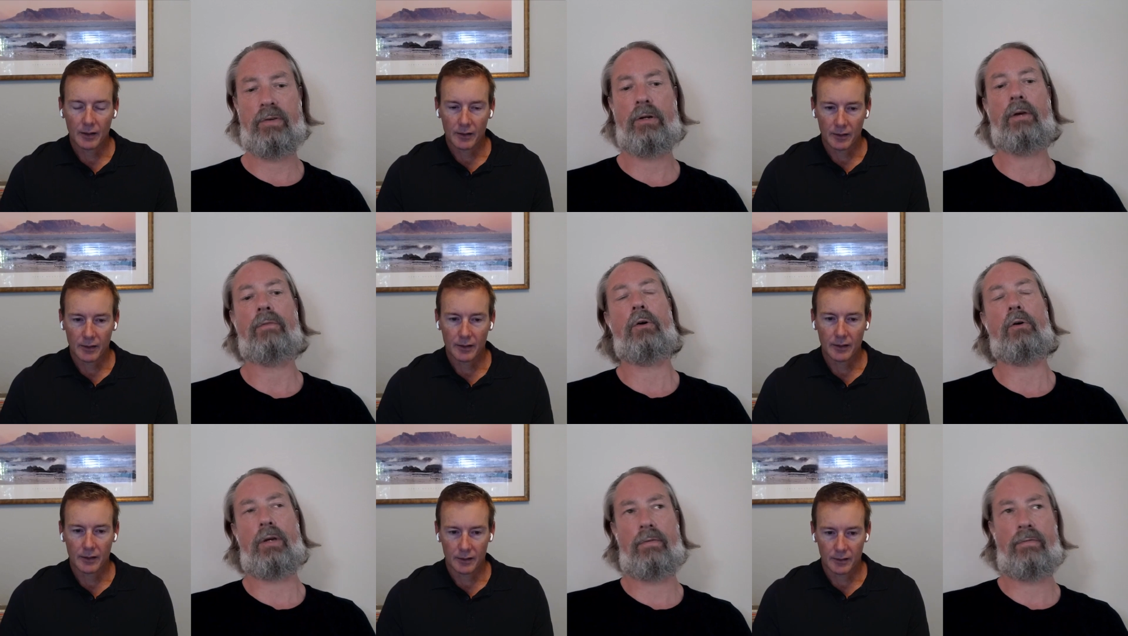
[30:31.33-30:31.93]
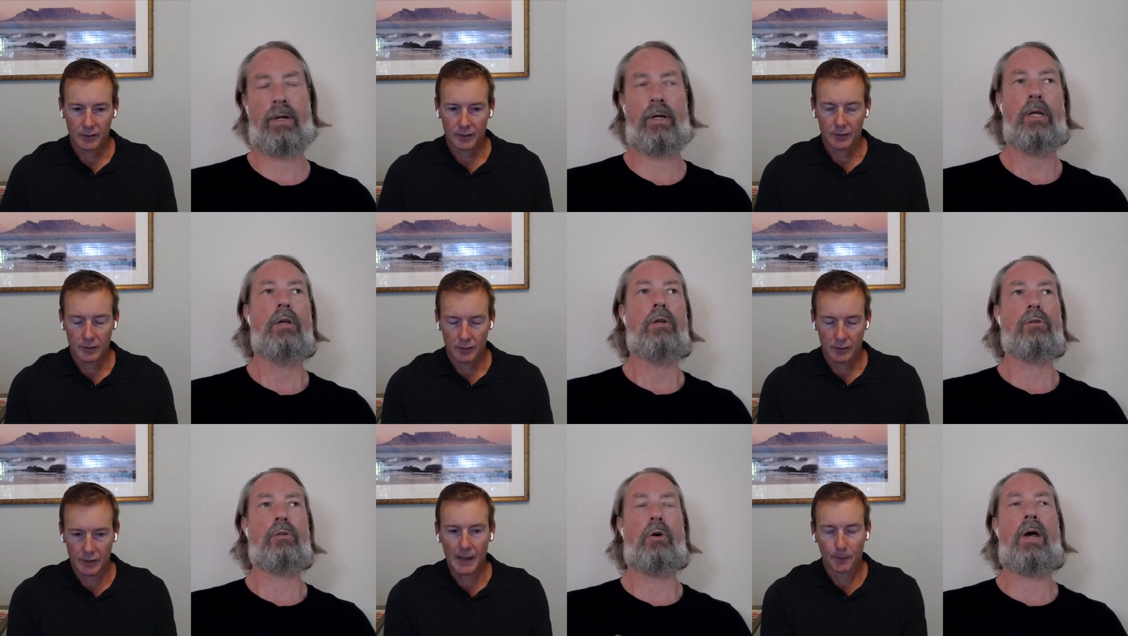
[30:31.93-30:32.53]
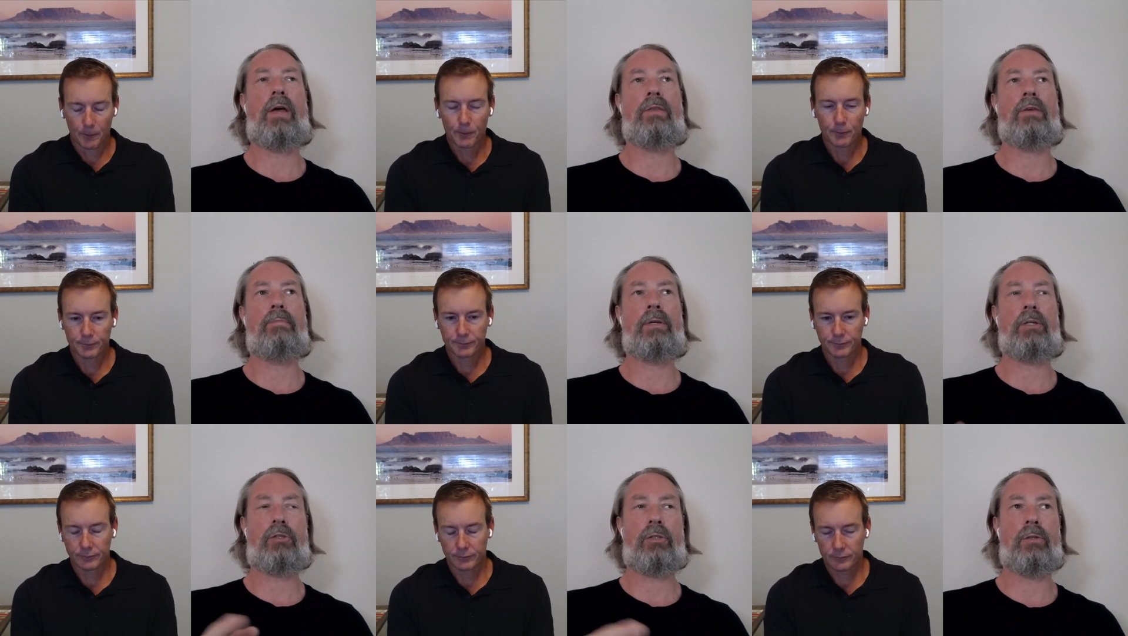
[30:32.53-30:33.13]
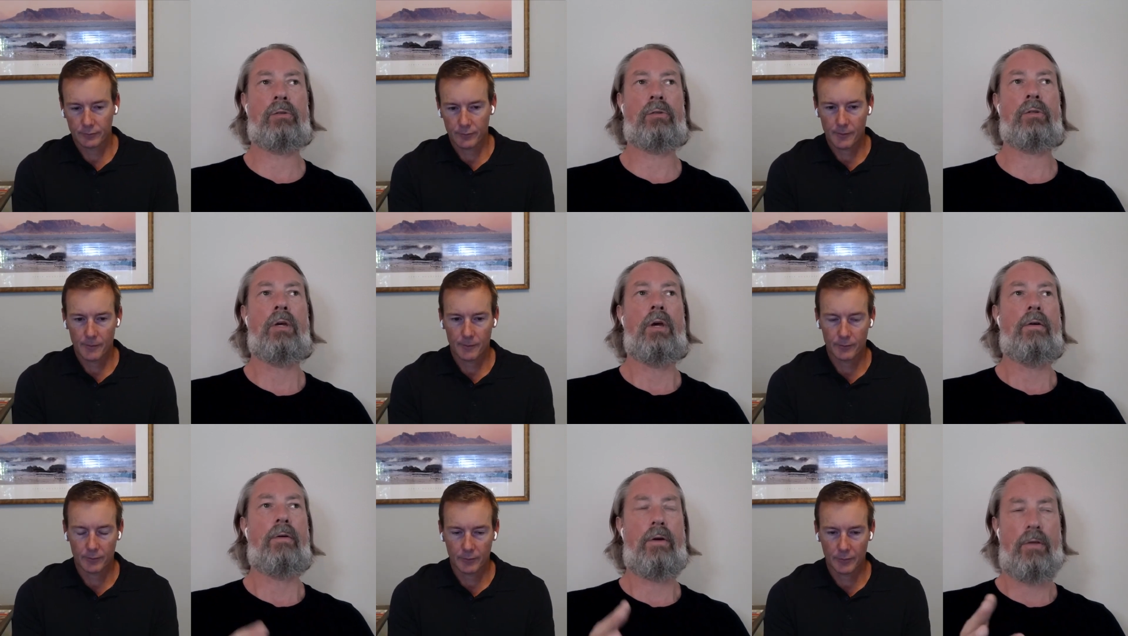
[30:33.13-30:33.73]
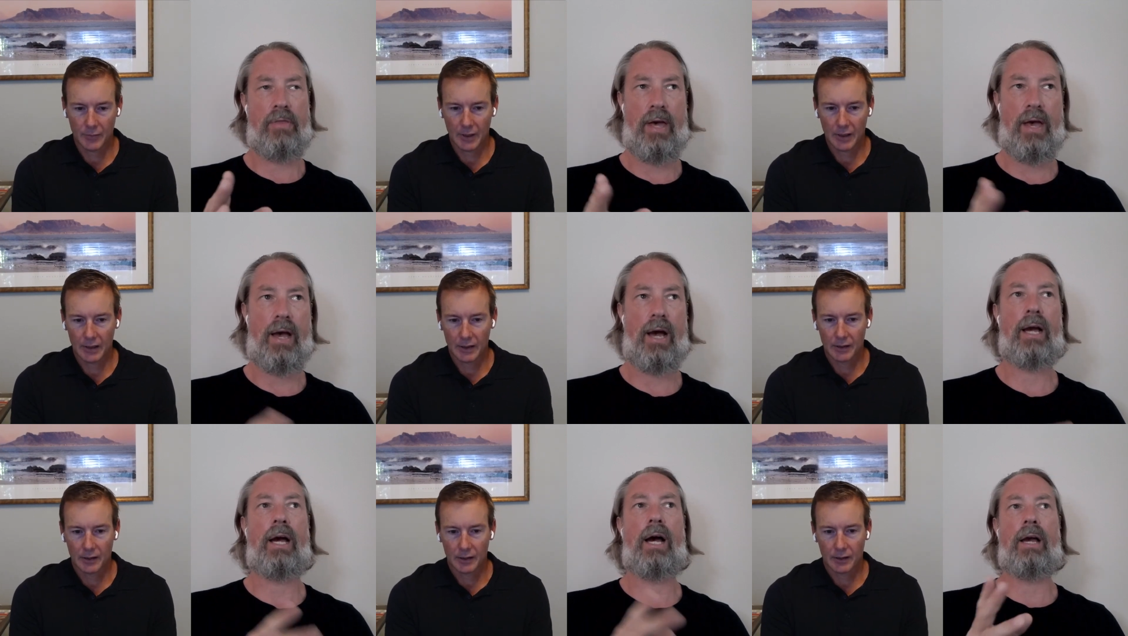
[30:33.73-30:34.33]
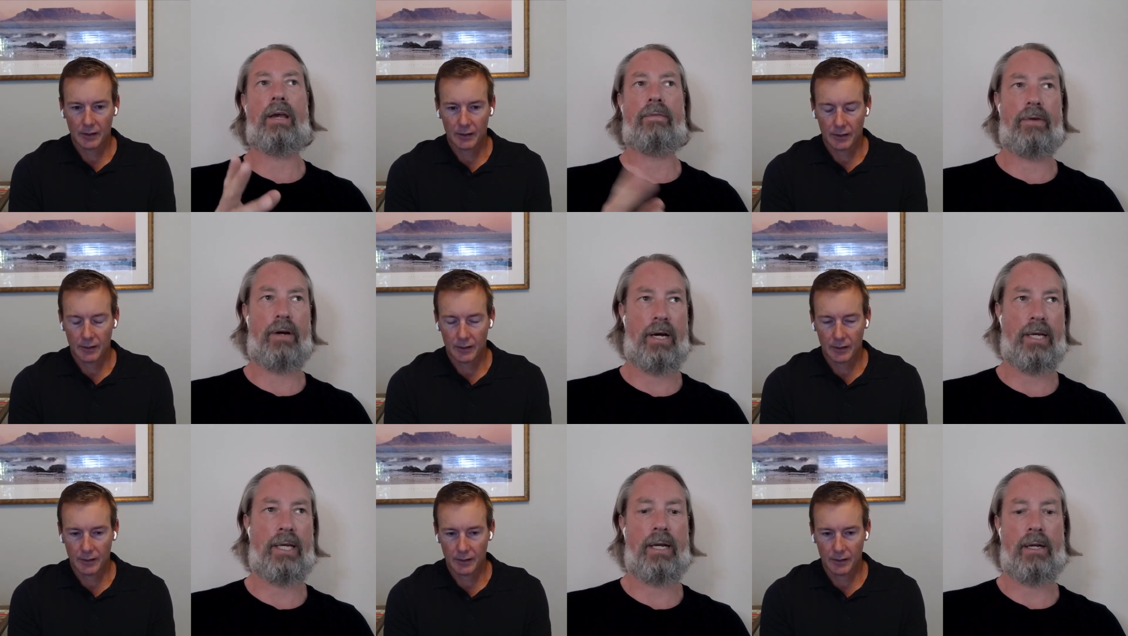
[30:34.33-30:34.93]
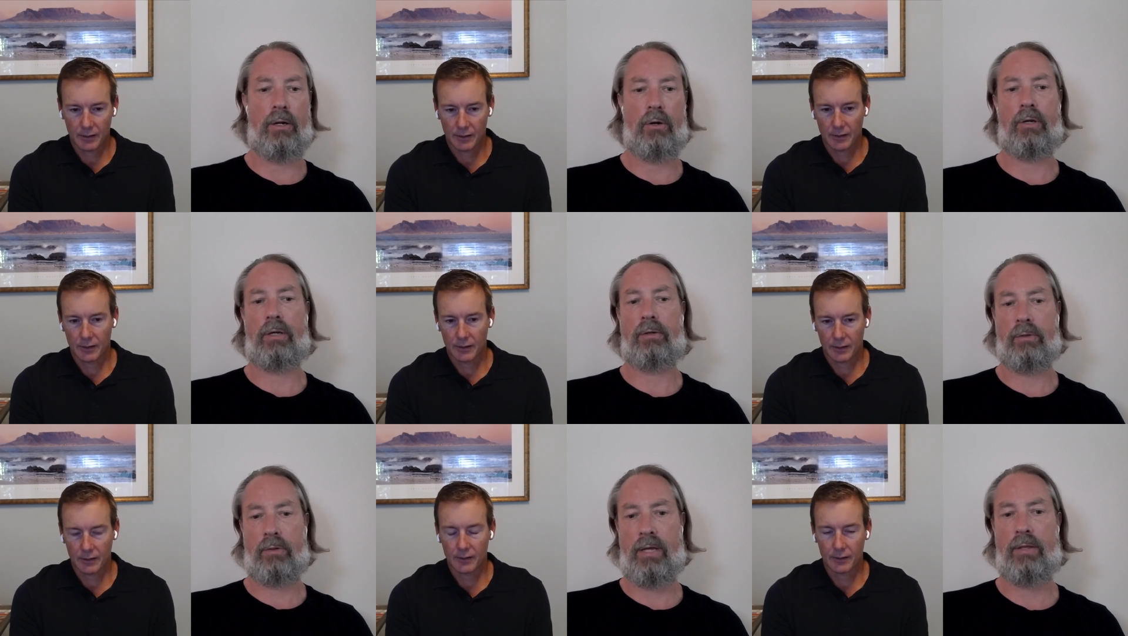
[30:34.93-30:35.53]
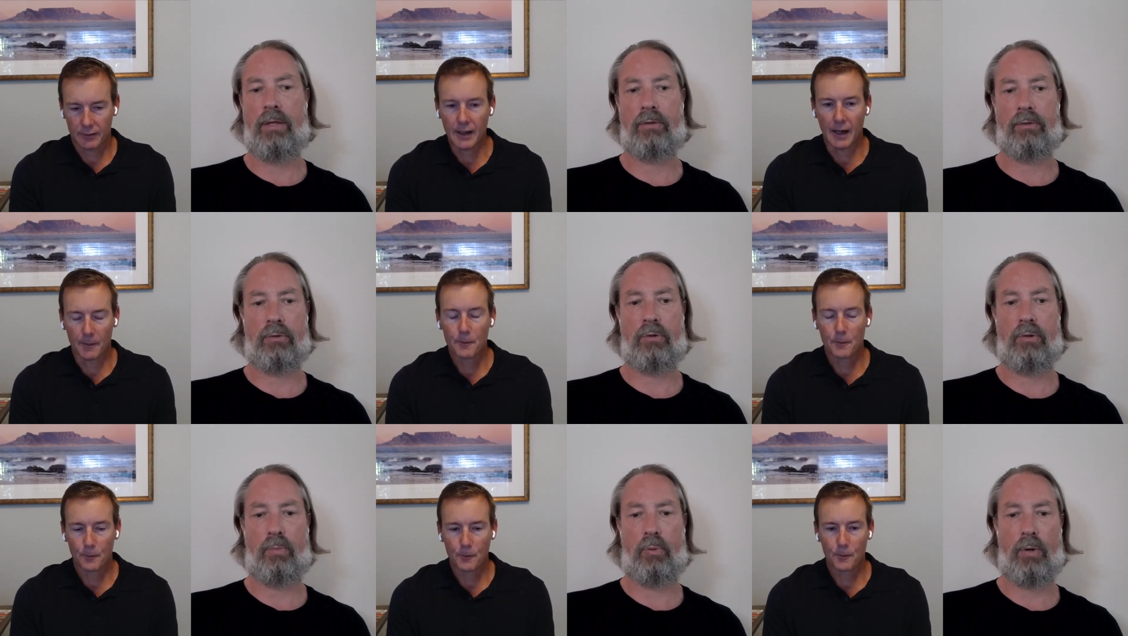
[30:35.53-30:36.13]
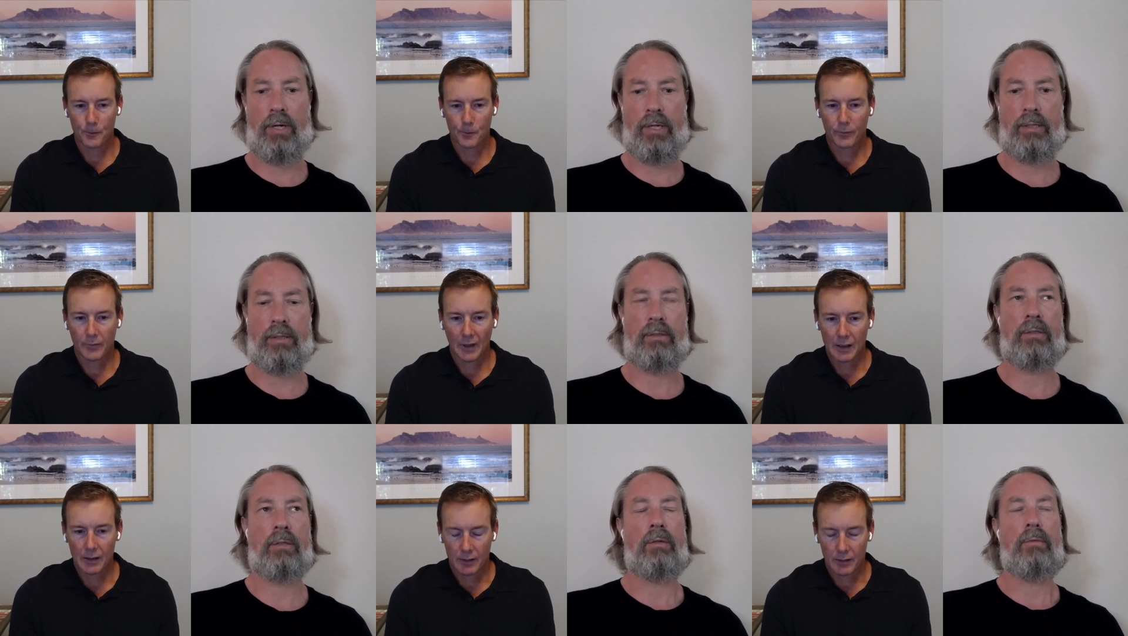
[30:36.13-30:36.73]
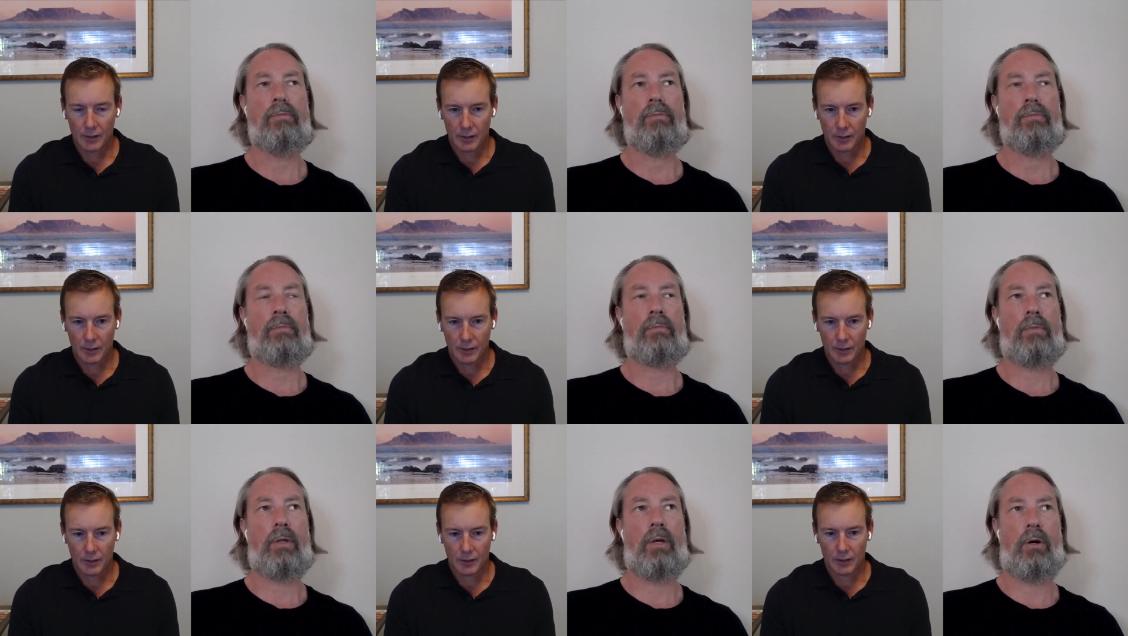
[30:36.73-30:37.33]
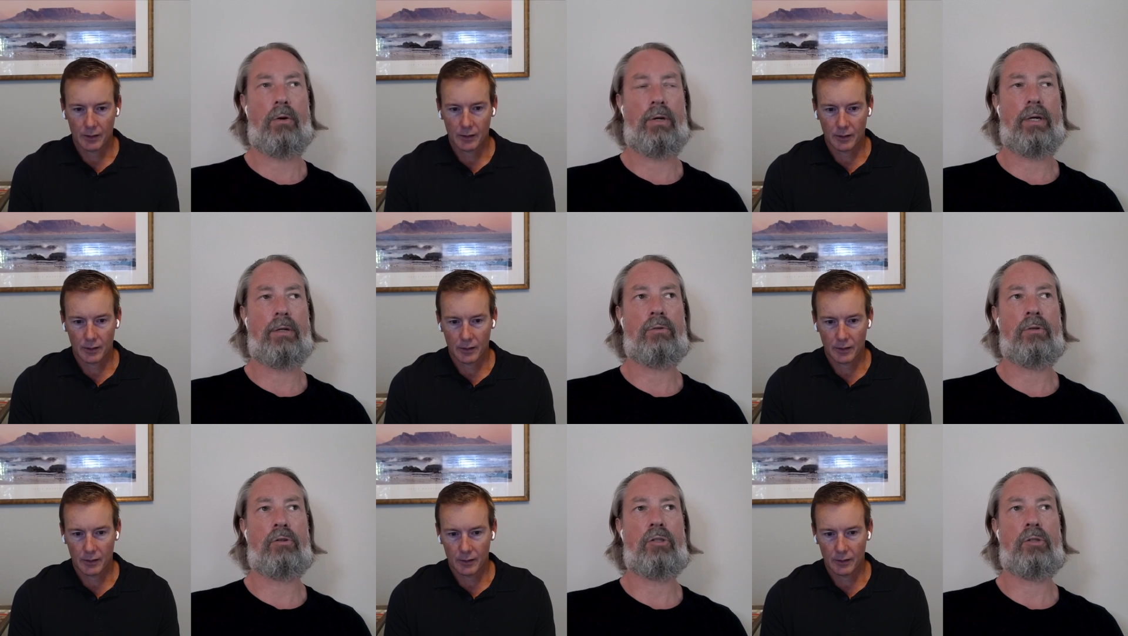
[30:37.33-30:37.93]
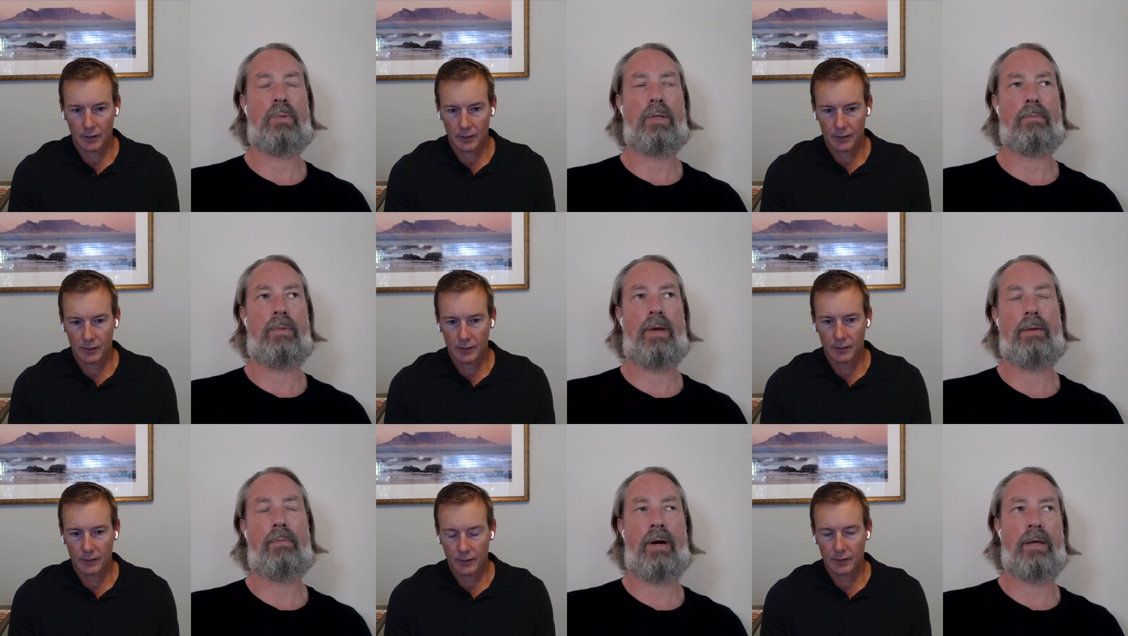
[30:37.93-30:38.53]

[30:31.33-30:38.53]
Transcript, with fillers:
Speaker 1: enough. Okay, fine. So, and the emissions that I get it. Okay. So, and then, so the point is, okay, so they're just being paid by